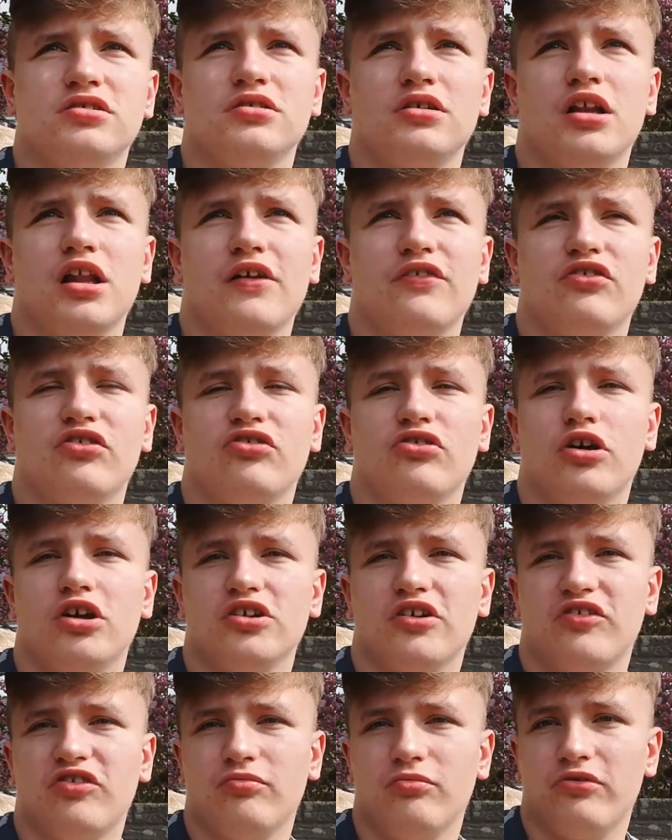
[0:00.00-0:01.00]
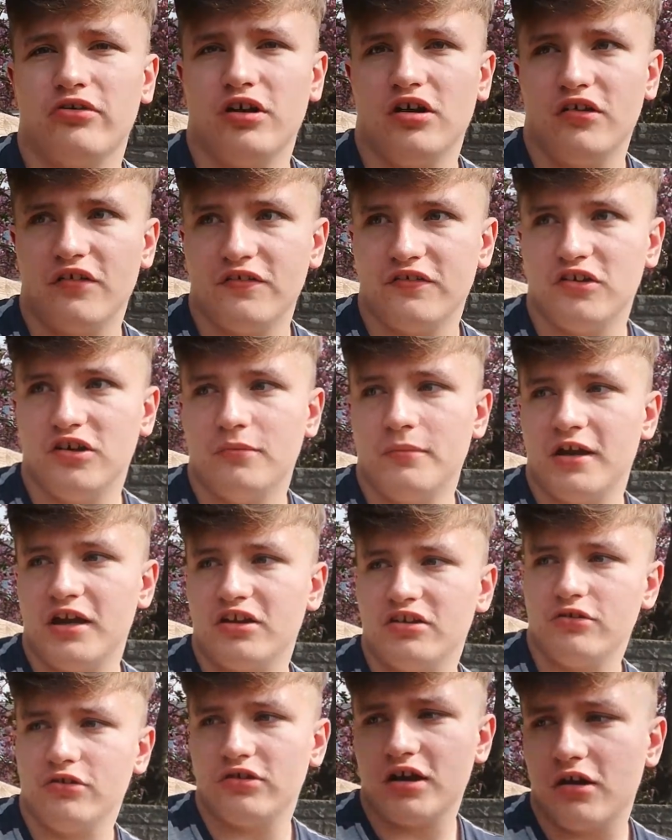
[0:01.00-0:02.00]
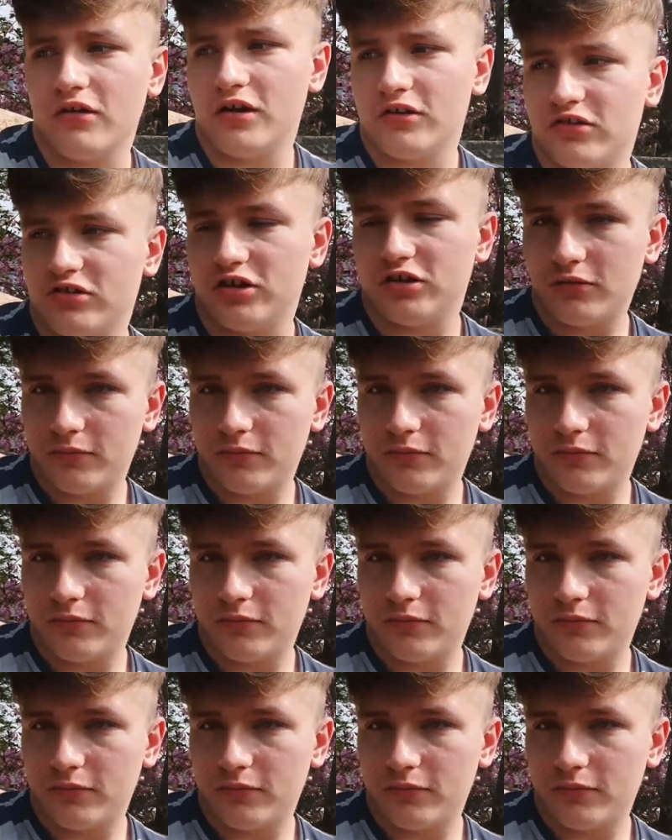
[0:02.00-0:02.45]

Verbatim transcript: I'll have to just order somewhere else or make a new account, I don't know,